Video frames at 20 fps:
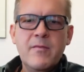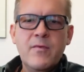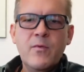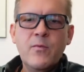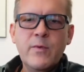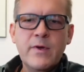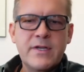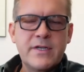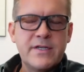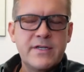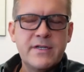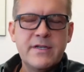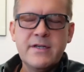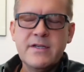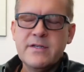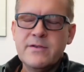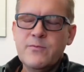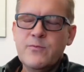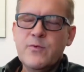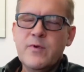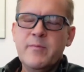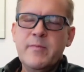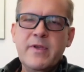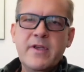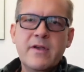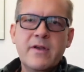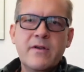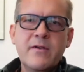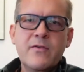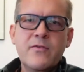which would
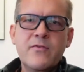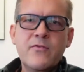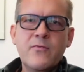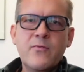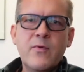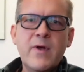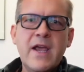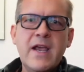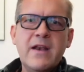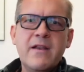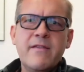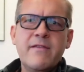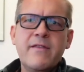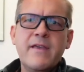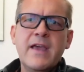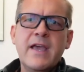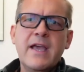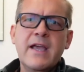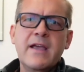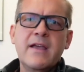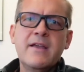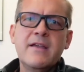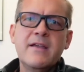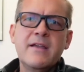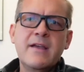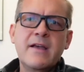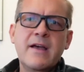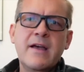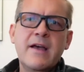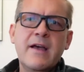be a great thing
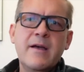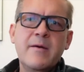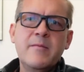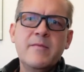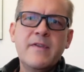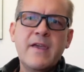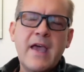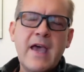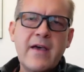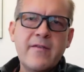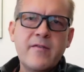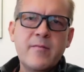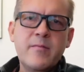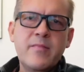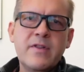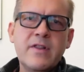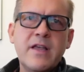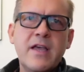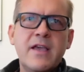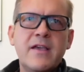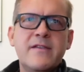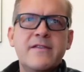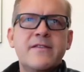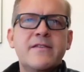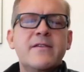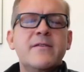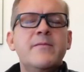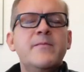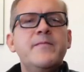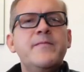to have in
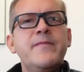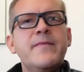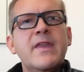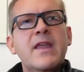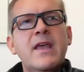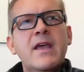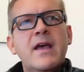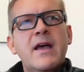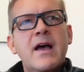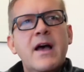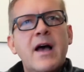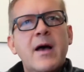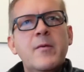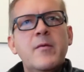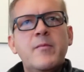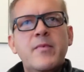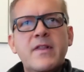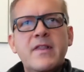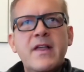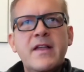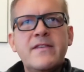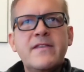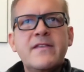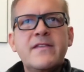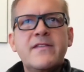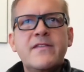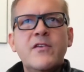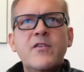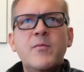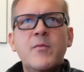place. But let's
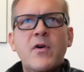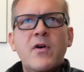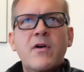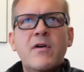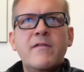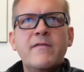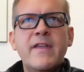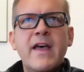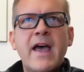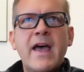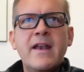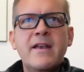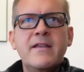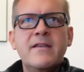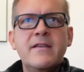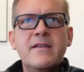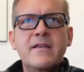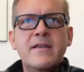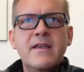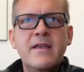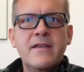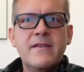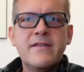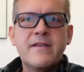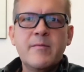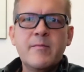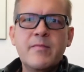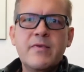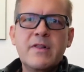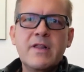assume all of that is
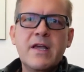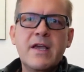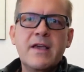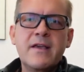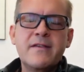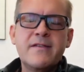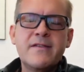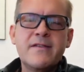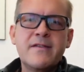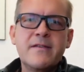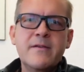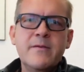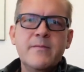in place.